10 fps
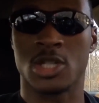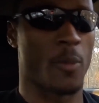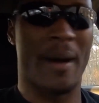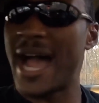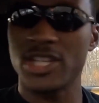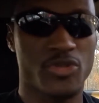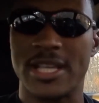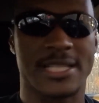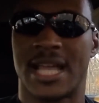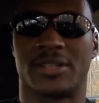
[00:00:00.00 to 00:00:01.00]
So buying
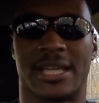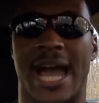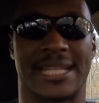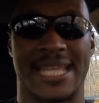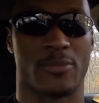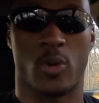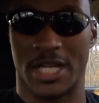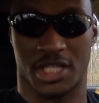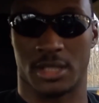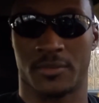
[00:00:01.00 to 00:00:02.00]
drinks is out the goddamn
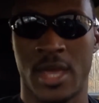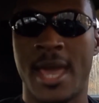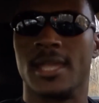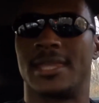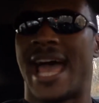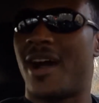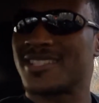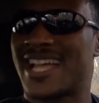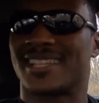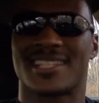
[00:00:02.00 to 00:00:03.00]
question.
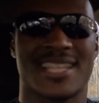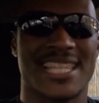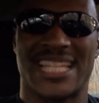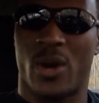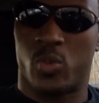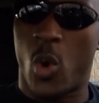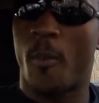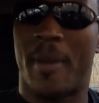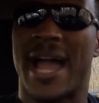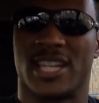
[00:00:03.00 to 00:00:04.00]
Now, it's not to say that I
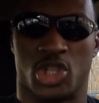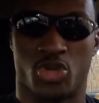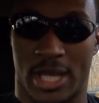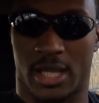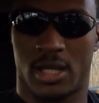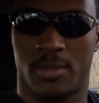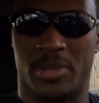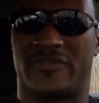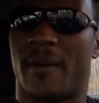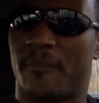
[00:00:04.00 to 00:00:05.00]
won't buy a drink.
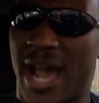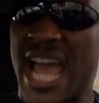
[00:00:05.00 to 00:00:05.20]
But if I'm